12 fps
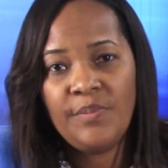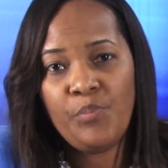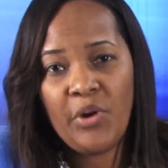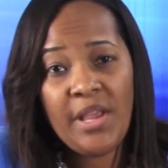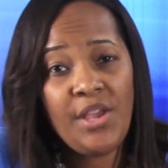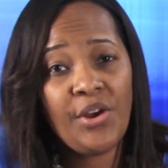
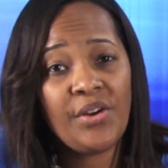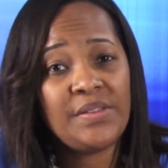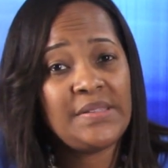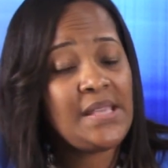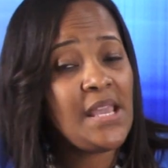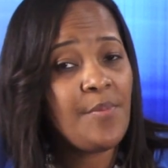Bring your
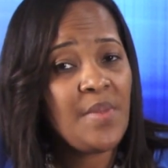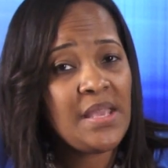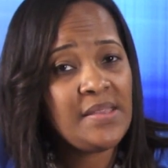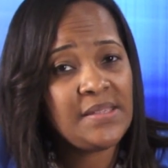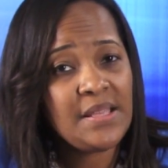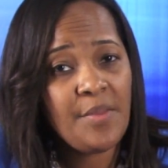
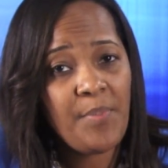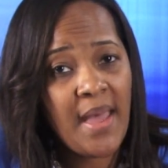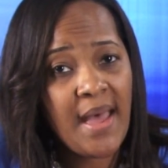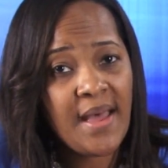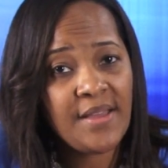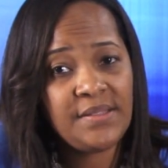CMAs in the
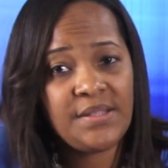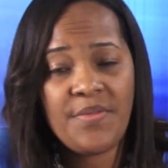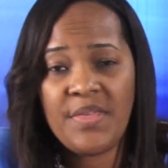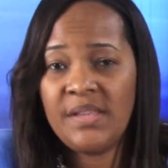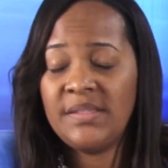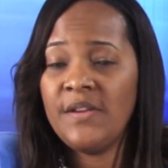past,
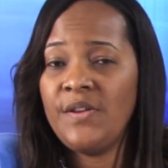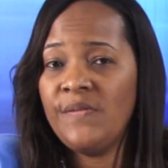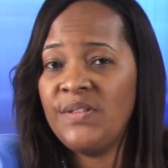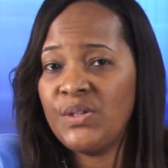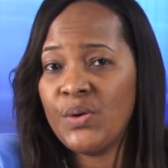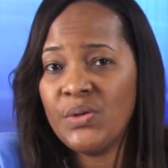things that
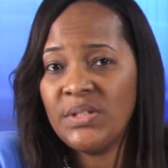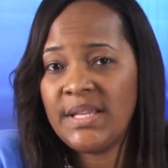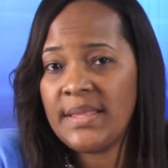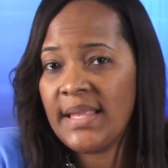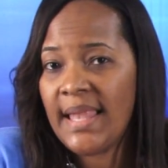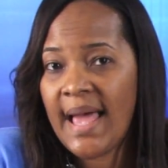you've sold
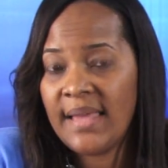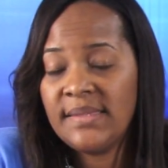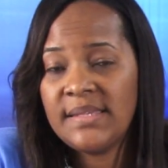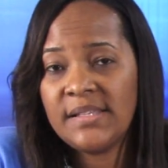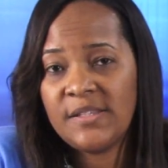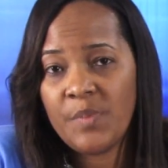in the last
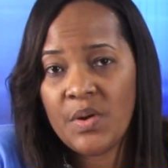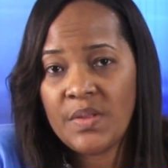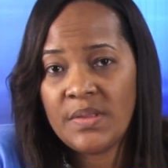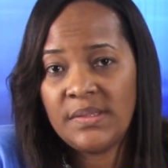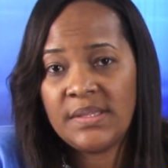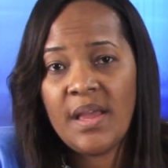6
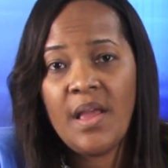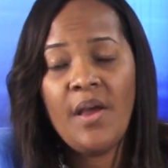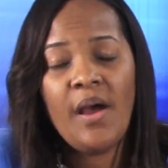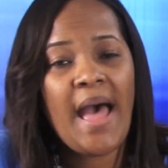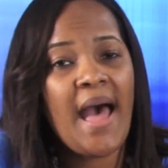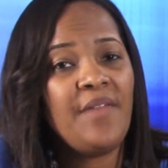months,
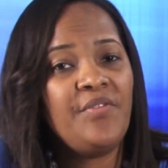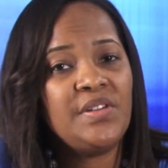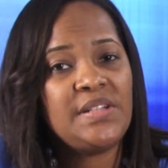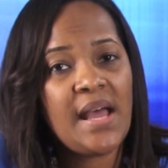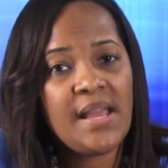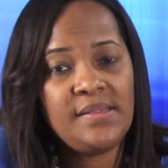
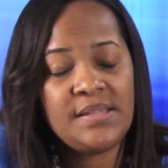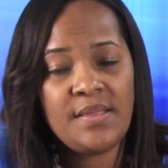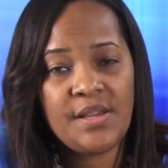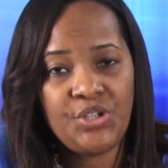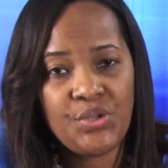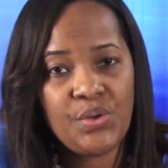advertising
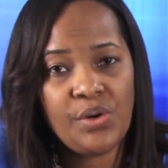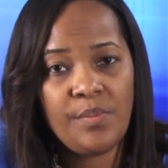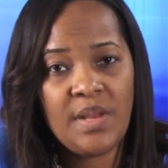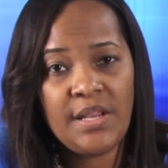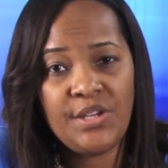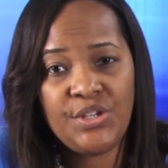that you
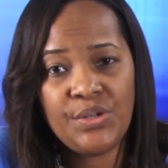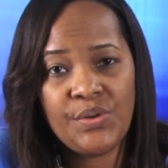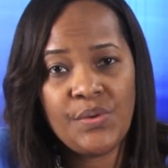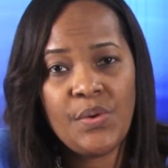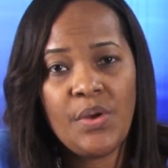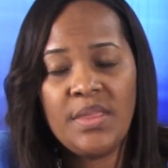normally
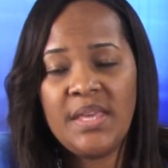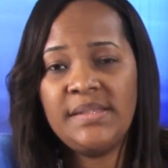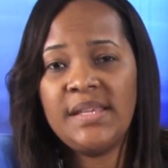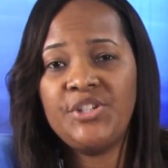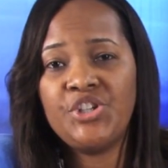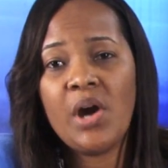do,
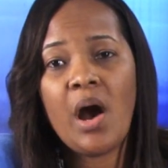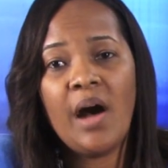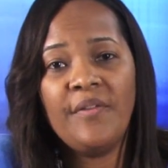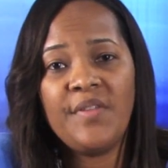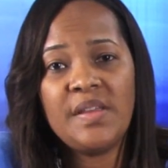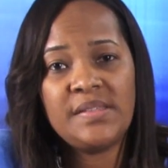things that your
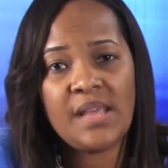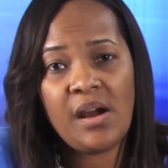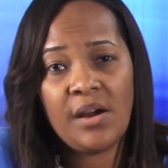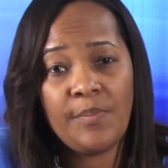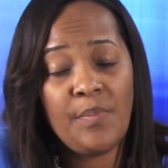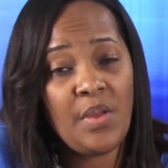office
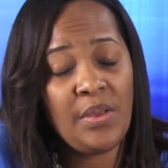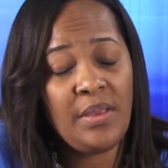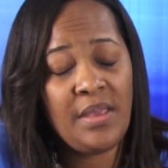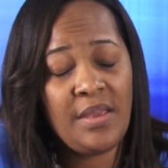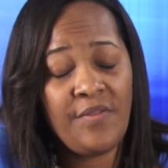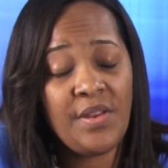are
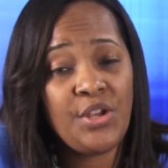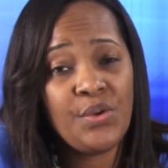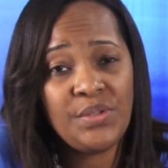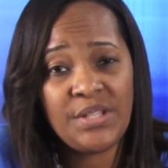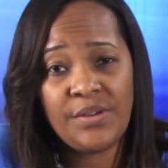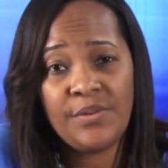giving
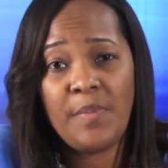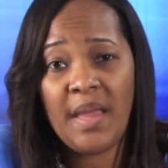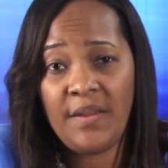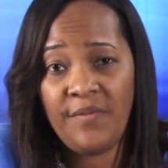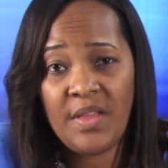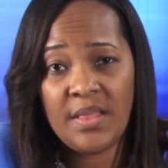you to
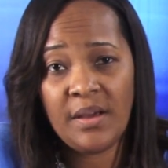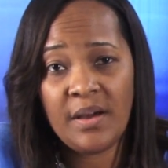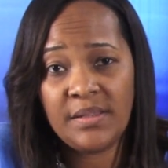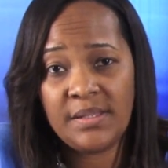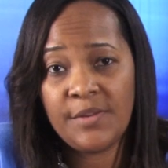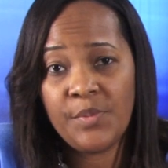benefit the
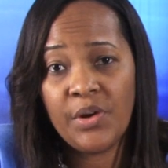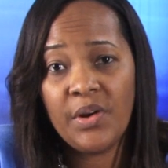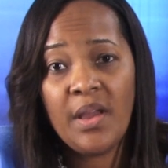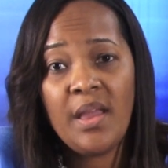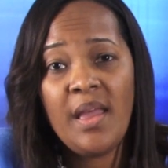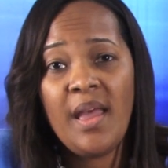customer,
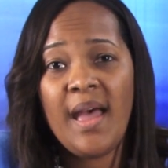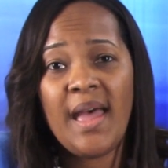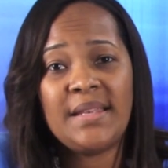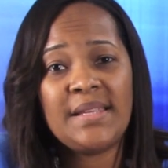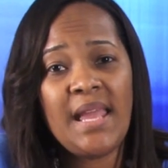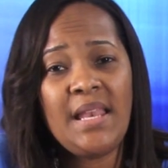
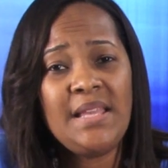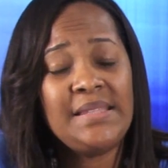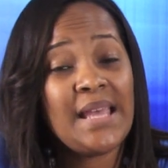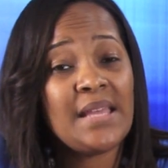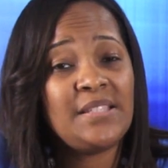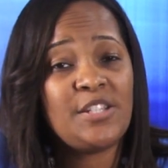and any
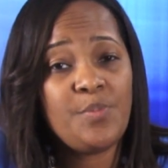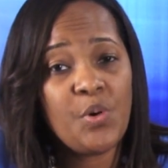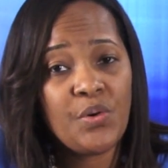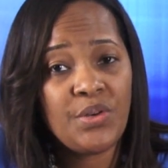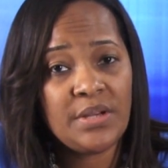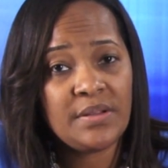
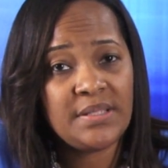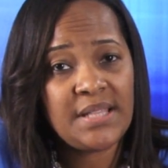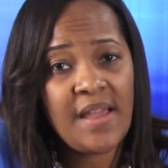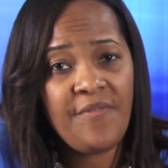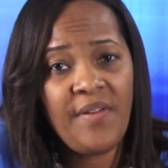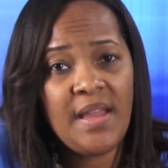testimonials.
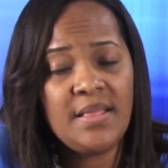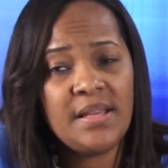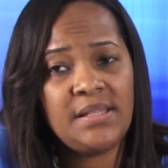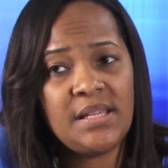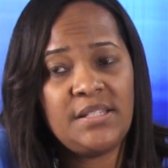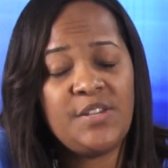I find
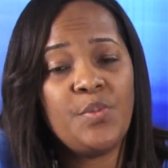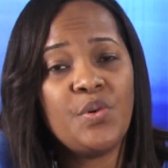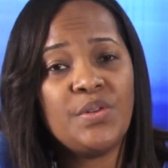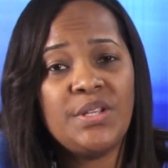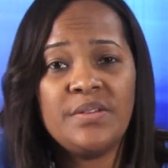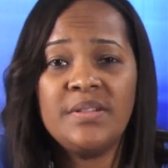that
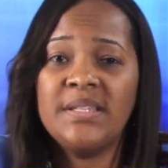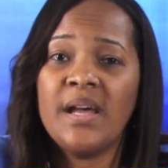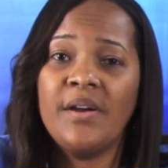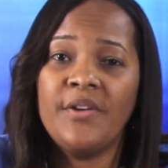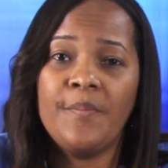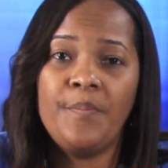testimonials
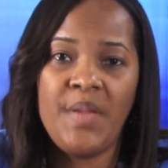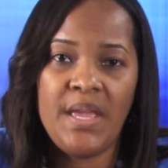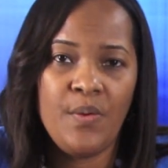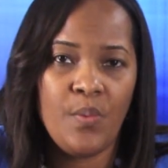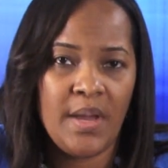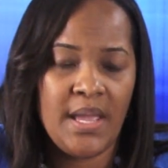are a
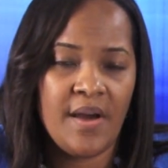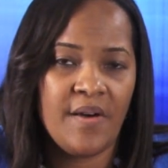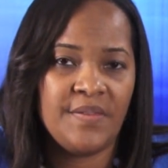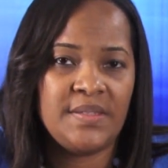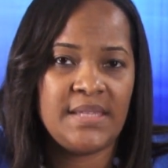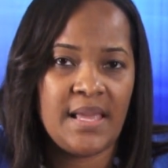big way
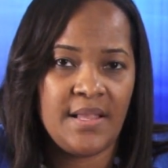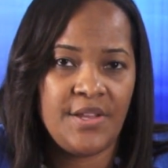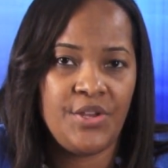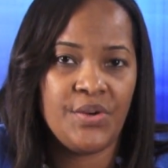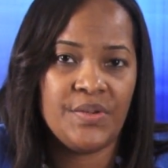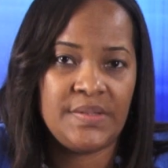of
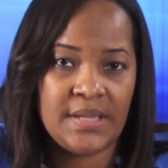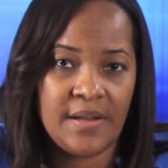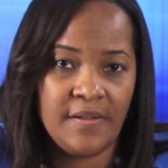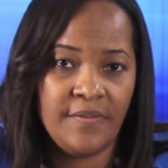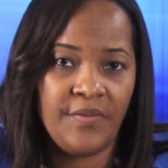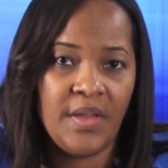selling
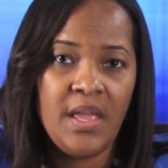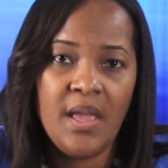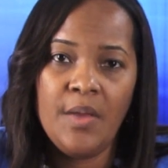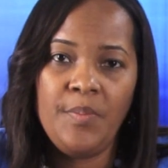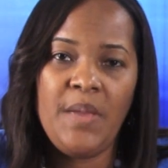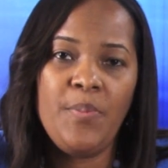yourself.
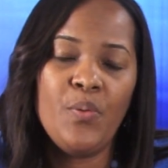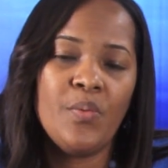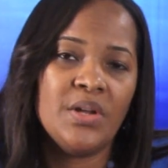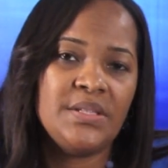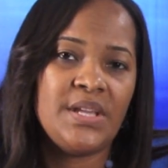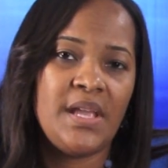People
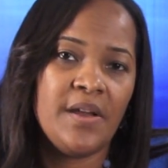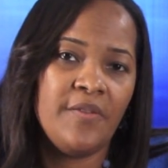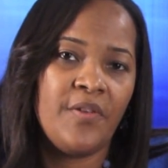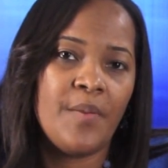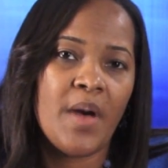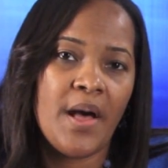want to hear
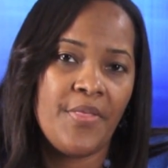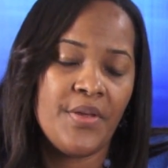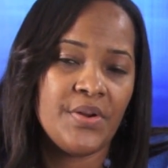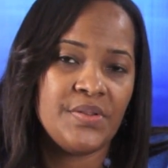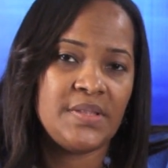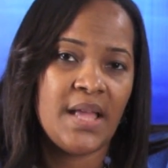from
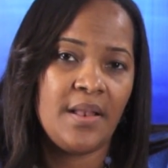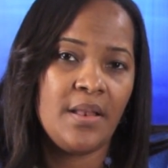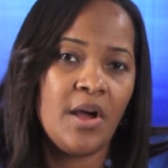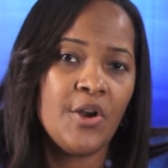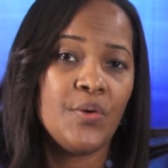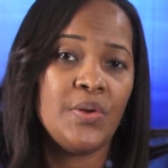others that
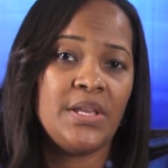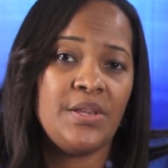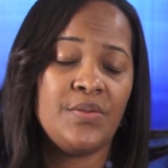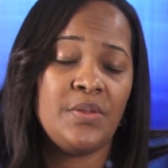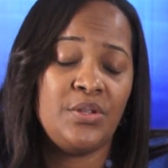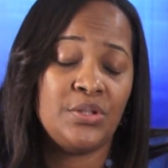not only
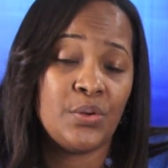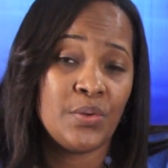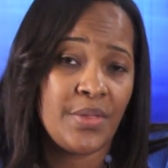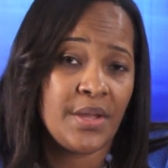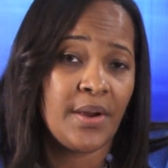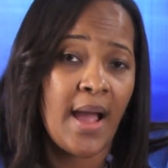you
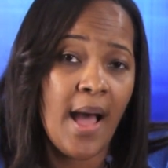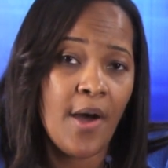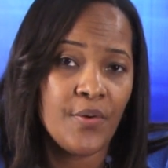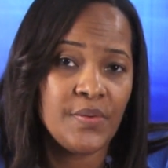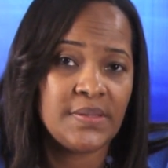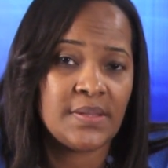sold their
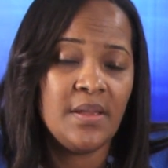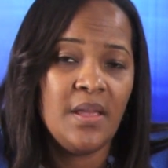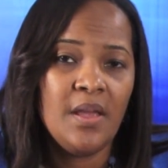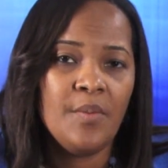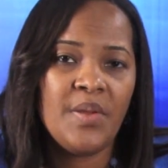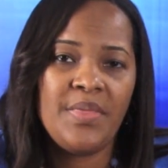house,
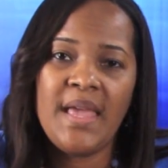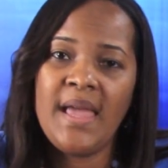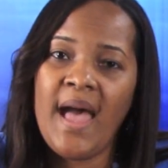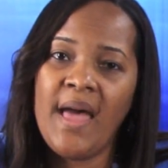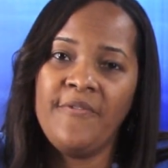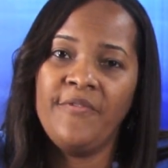but they
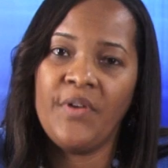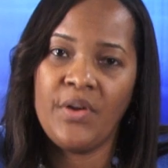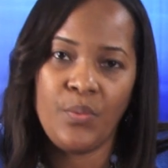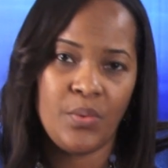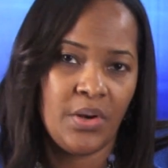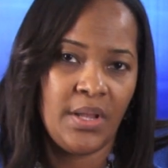had
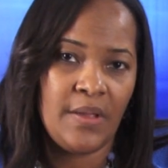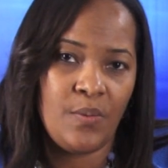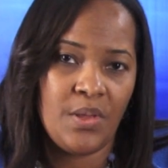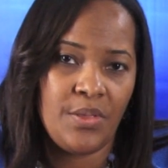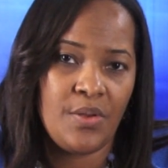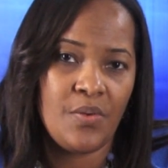fun working
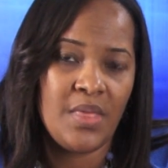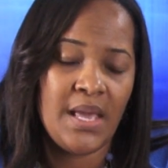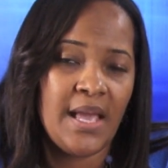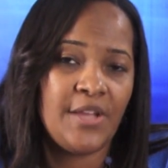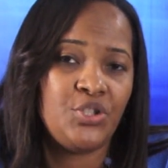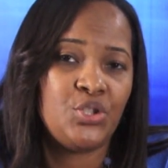with you,
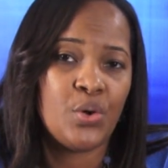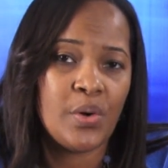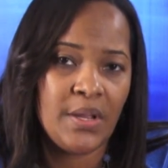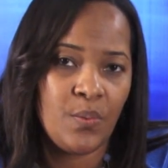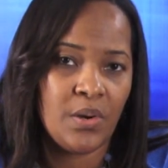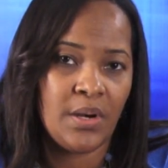they
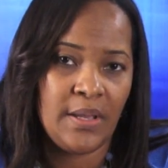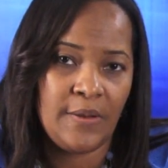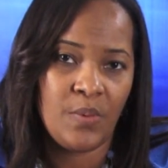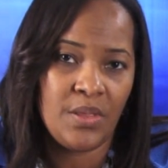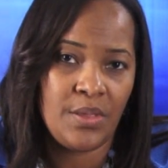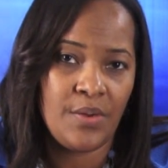enjoyed
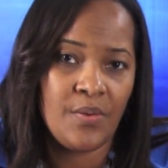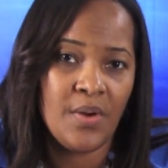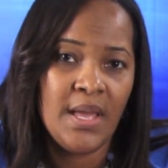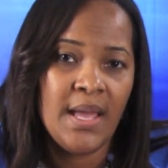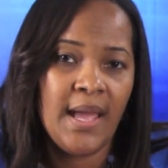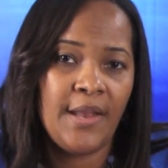working with you,
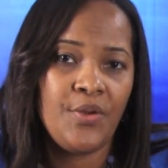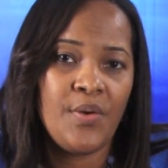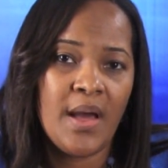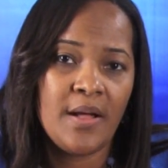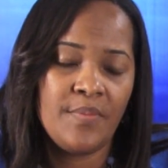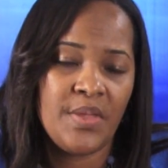and you
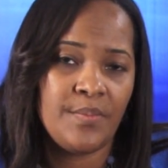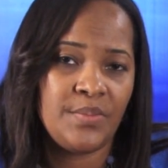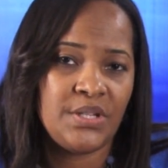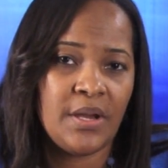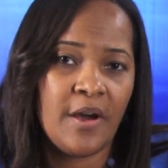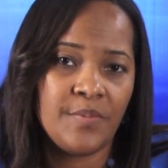helped them
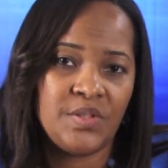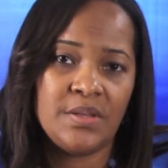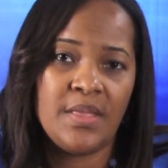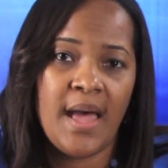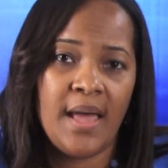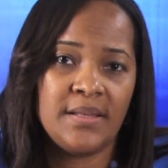to come to
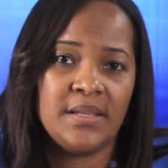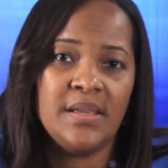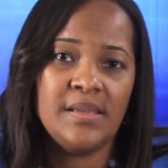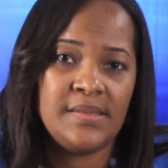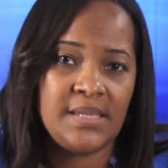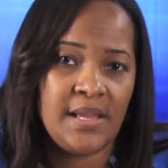that
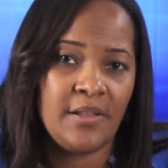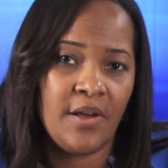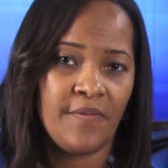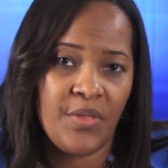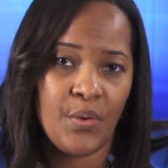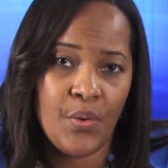sale of the